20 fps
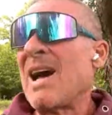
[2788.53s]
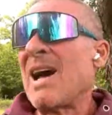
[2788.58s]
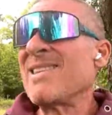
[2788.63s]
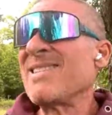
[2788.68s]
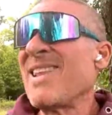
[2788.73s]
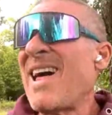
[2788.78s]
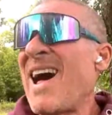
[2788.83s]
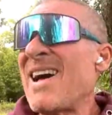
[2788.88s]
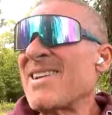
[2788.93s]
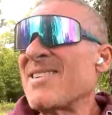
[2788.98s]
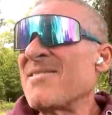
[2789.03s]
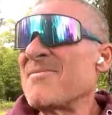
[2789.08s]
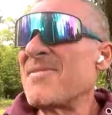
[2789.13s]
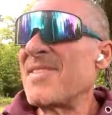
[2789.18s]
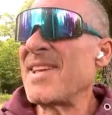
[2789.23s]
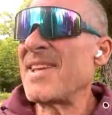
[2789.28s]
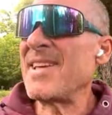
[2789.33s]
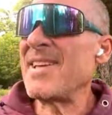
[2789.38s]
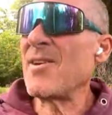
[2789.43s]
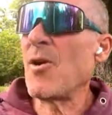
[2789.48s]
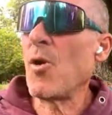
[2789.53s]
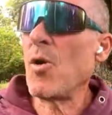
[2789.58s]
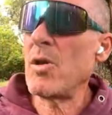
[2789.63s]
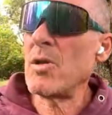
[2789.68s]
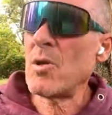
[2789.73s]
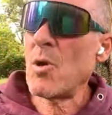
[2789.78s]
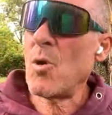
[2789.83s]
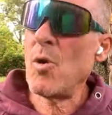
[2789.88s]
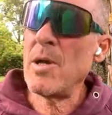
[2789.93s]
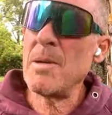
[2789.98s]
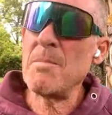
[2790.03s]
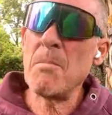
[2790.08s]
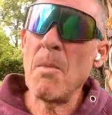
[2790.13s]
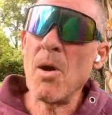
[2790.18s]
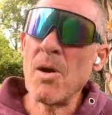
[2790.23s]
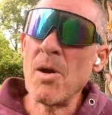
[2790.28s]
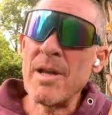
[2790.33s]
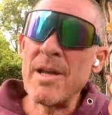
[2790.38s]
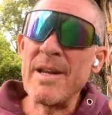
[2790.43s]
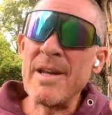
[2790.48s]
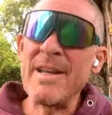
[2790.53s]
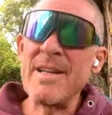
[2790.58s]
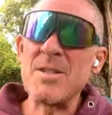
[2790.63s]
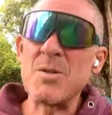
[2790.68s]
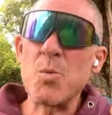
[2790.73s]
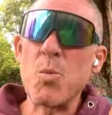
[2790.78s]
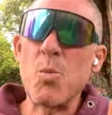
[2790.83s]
A lot of the altcoin market is